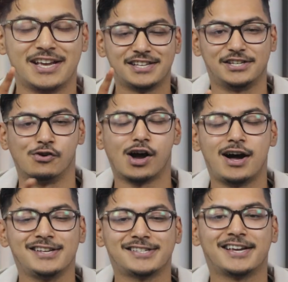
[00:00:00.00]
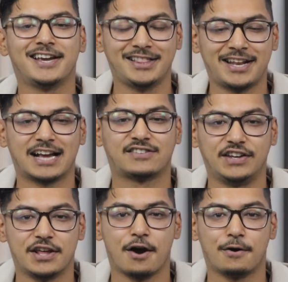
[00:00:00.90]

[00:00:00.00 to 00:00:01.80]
See you guys in the next video.